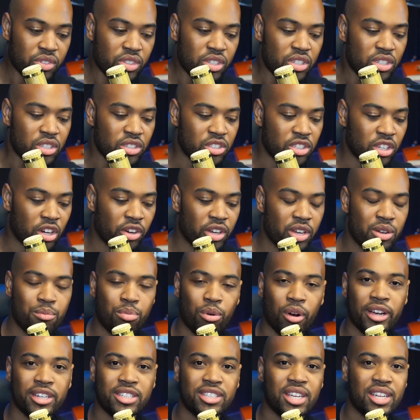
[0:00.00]
So he
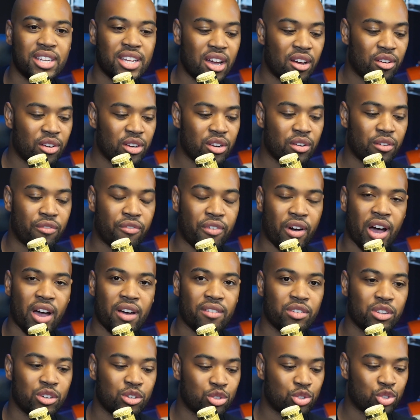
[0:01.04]
breaks that down into 5
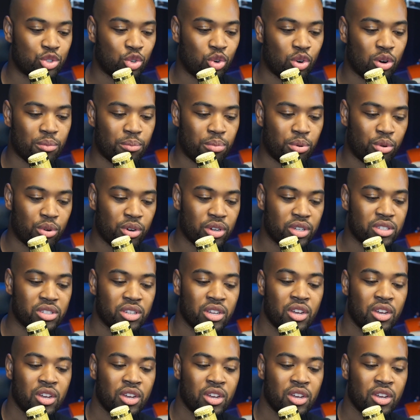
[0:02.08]
little short points.